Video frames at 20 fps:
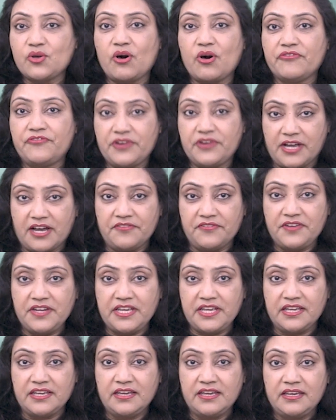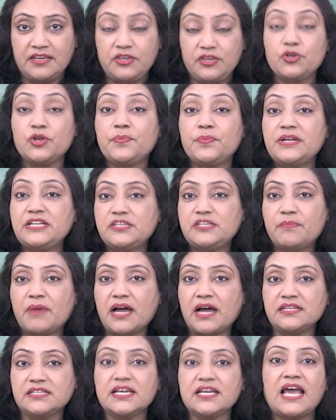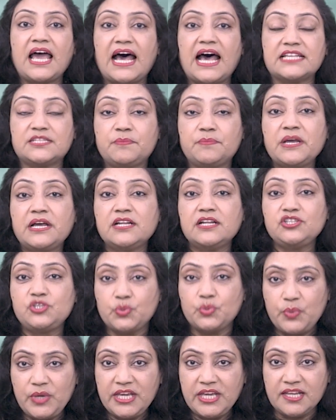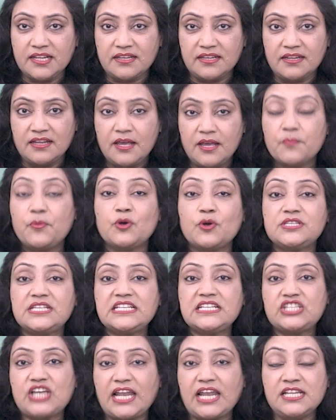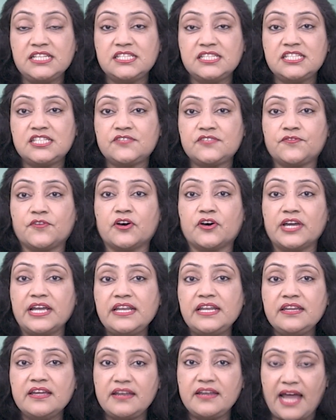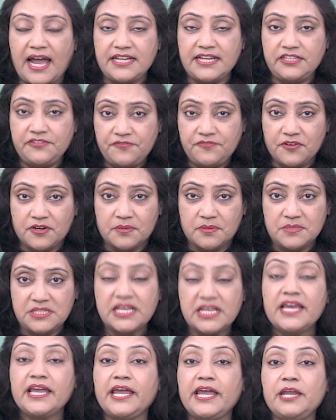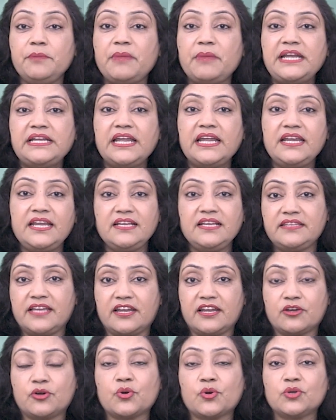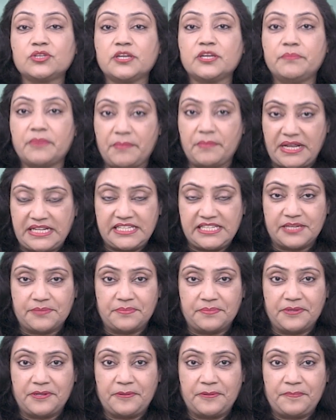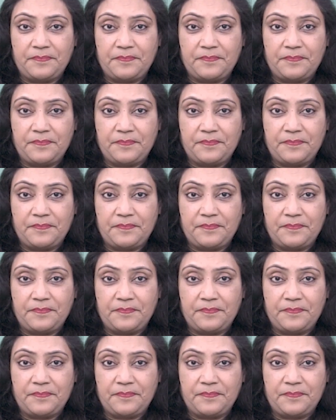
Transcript: of recovery, European demand has begun to weaken, posing challenges for Indian IT firms in maintaining their growth momentum.